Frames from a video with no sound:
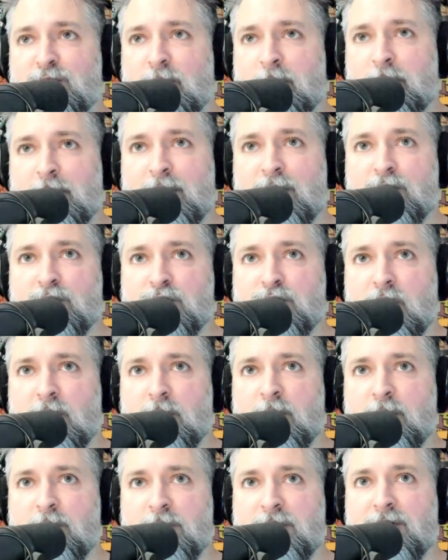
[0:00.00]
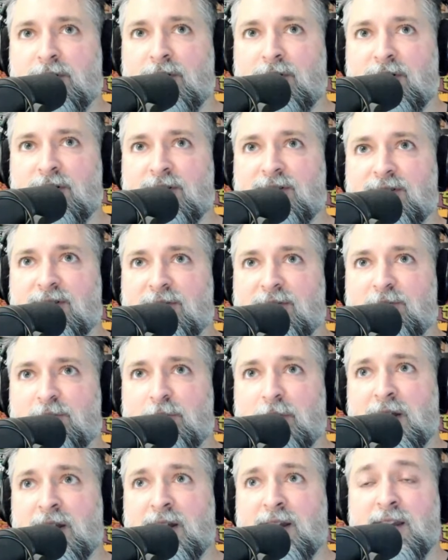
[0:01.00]
a better job at PR,
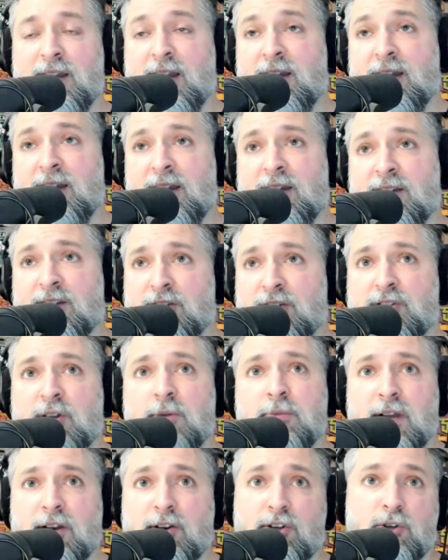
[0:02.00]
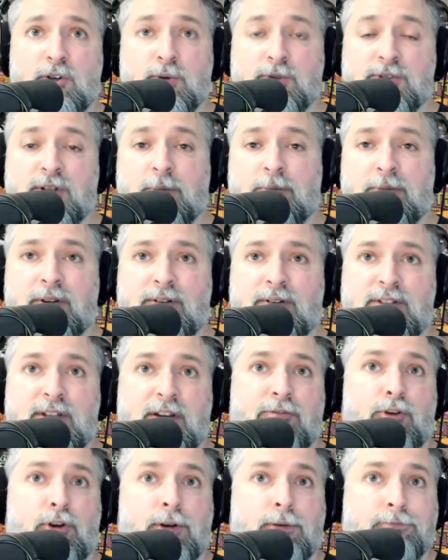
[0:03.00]
but it does come down to doing something
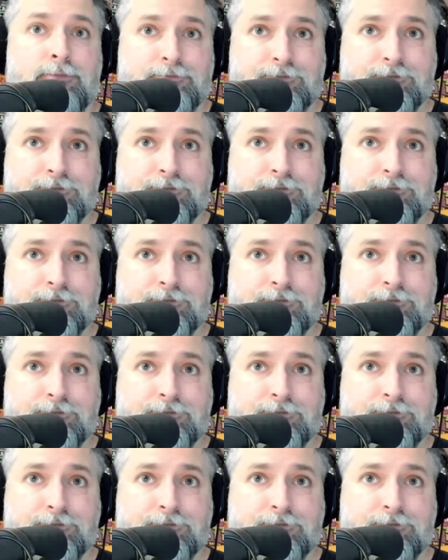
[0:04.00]
different.